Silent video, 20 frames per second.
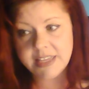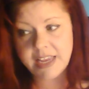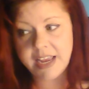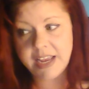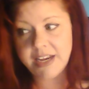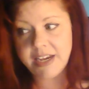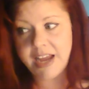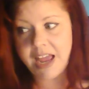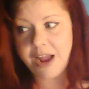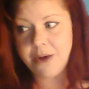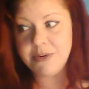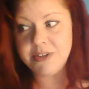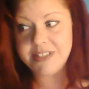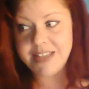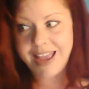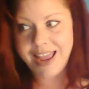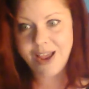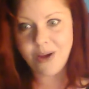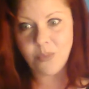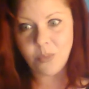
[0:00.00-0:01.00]
And I was
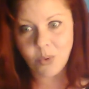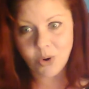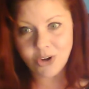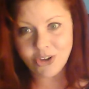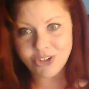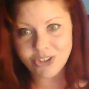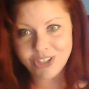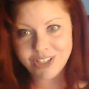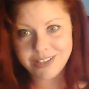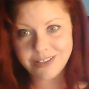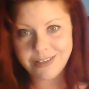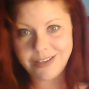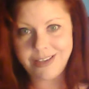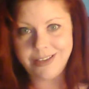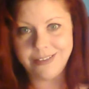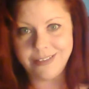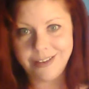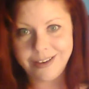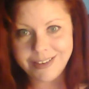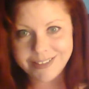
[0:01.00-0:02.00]
at work in
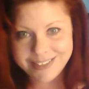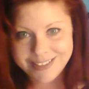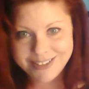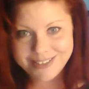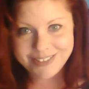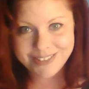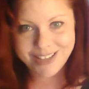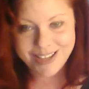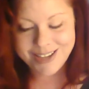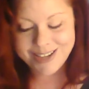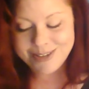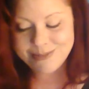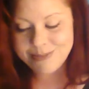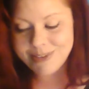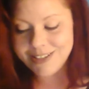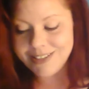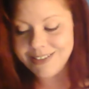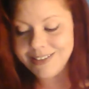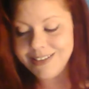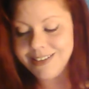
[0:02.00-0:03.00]
Lawton,
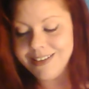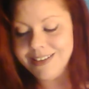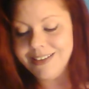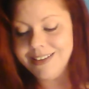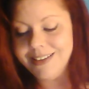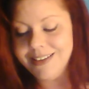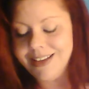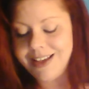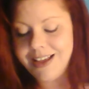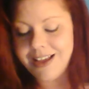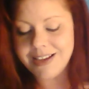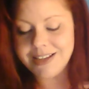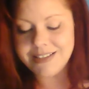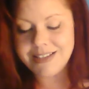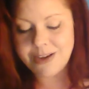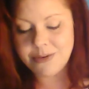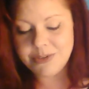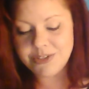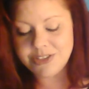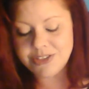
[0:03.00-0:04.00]
Oklahoma, because I
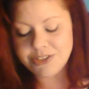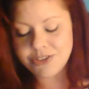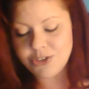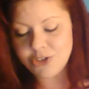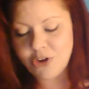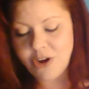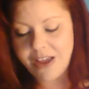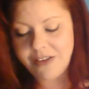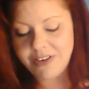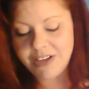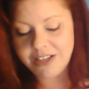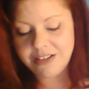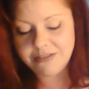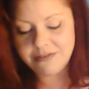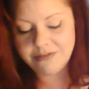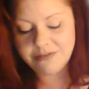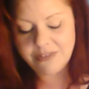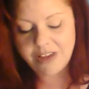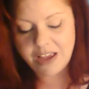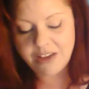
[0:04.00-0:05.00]
was traveling
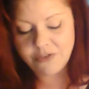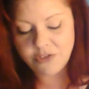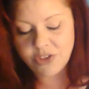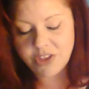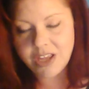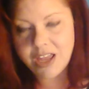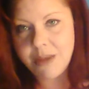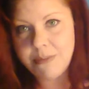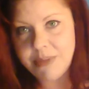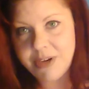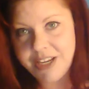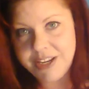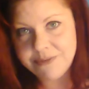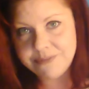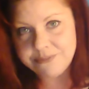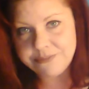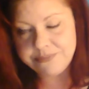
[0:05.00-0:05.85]
for the company.